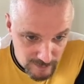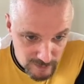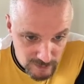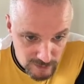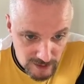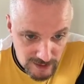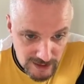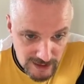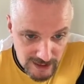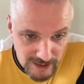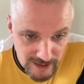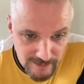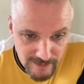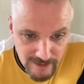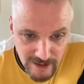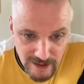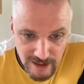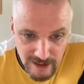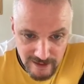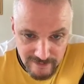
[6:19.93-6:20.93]
Okay,
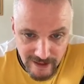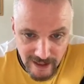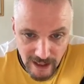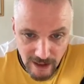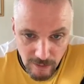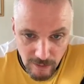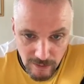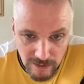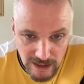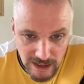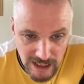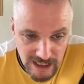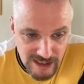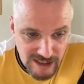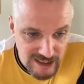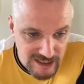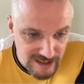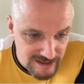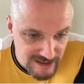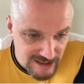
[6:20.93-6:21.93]
now as
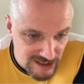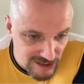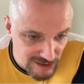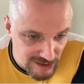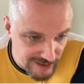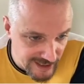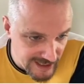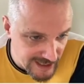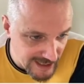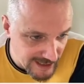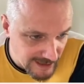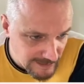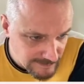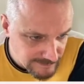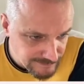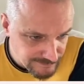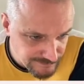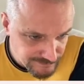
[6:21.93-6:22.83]
you can see on here,